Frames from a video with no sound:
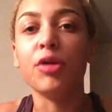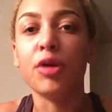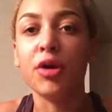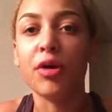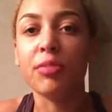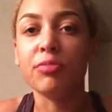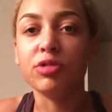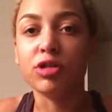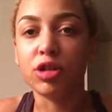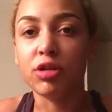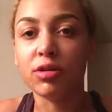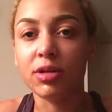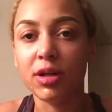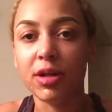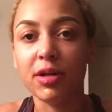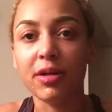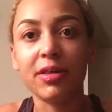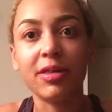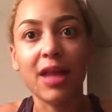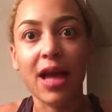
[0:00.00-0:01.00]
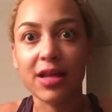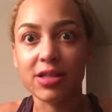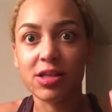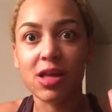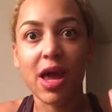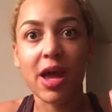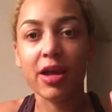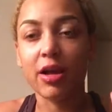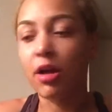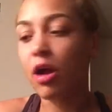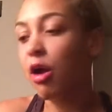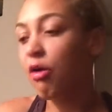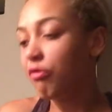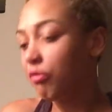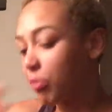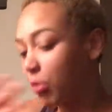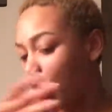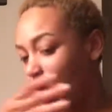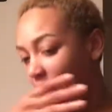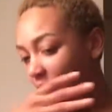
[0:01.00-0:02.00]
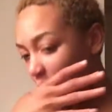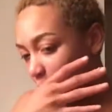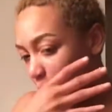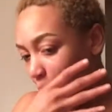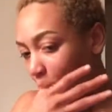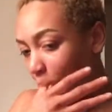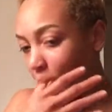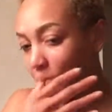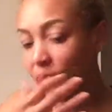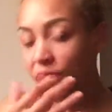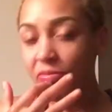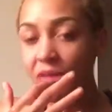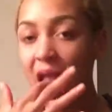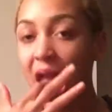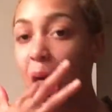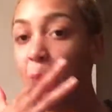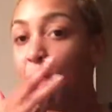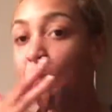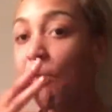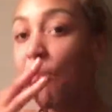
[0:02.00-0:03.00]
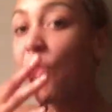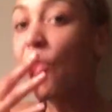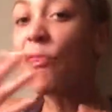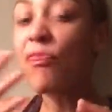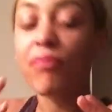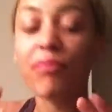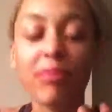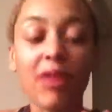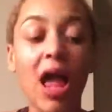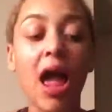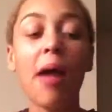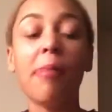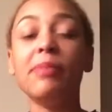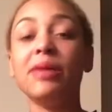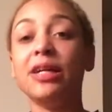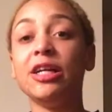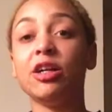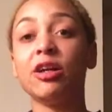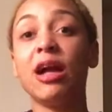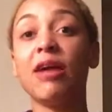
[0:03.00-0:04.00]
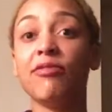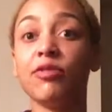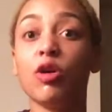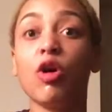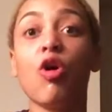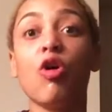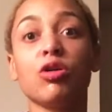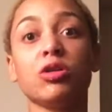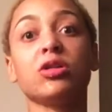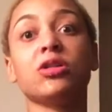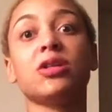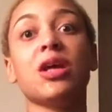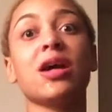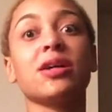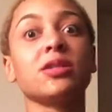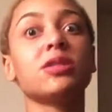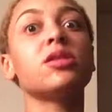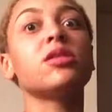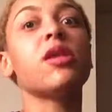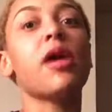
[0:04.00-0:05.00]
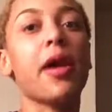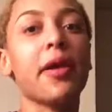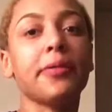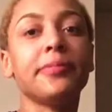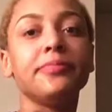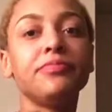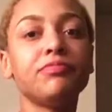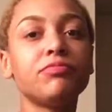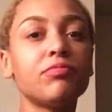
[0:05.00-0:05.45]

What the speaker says: No, I'm joking. That's like overboard. I'll be here having a heart attack tonight.